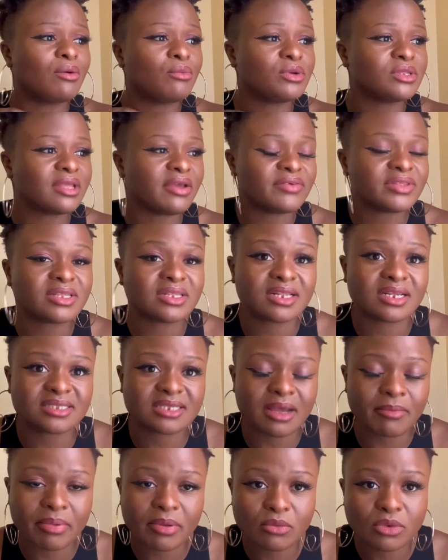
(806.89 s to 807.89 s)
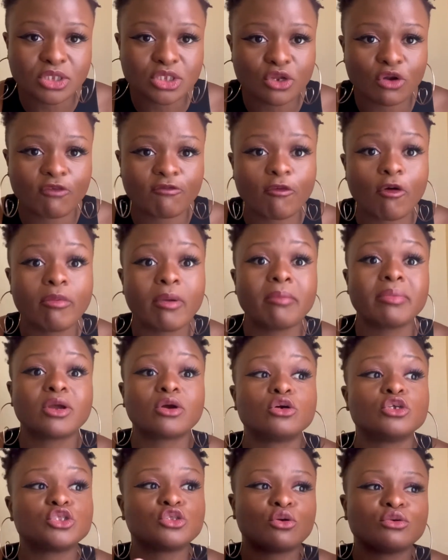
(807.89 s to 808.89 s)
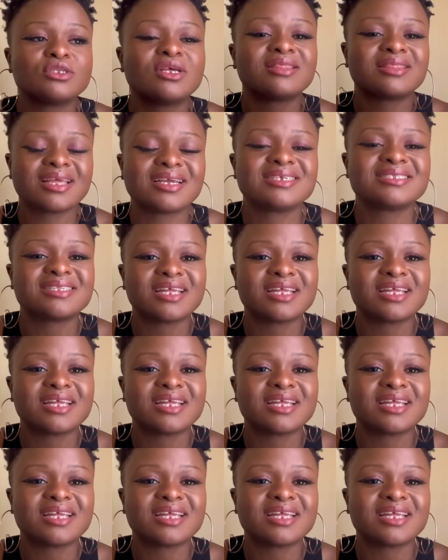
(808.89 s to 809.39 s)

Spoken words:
with everything that's happening with xenophobia, because those are things